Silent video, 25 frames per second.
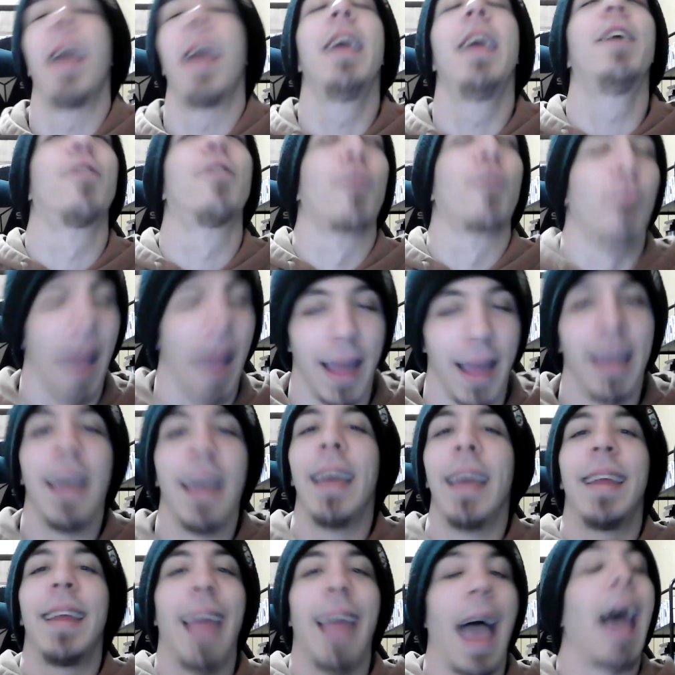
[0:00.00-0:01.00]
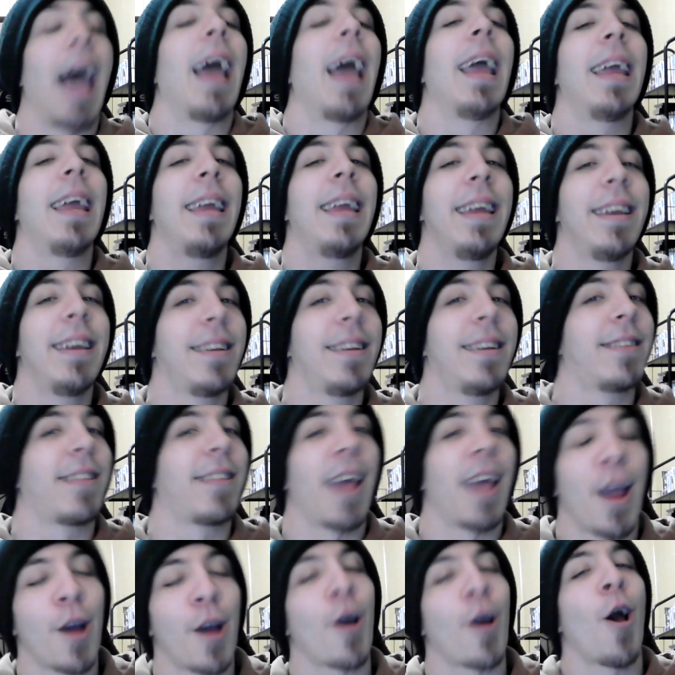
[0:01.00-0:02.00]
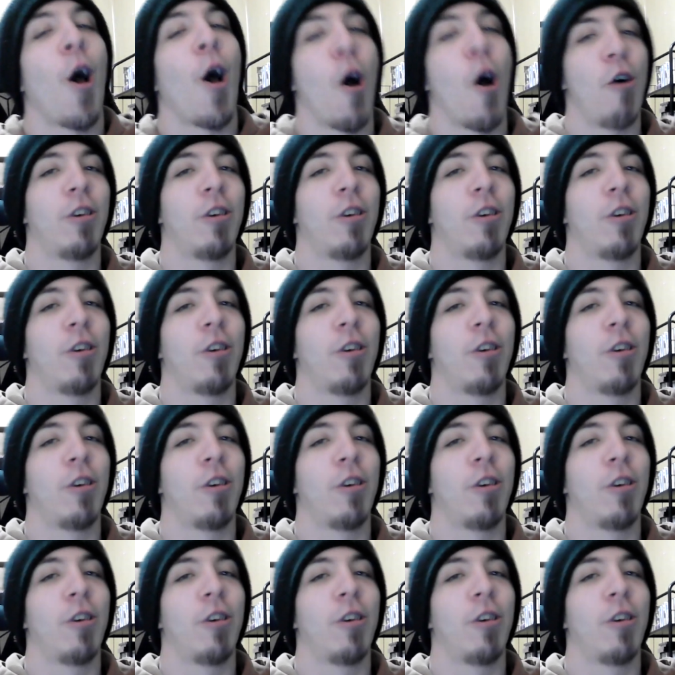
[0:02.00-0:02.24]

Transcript: Either way, yeah. He is there,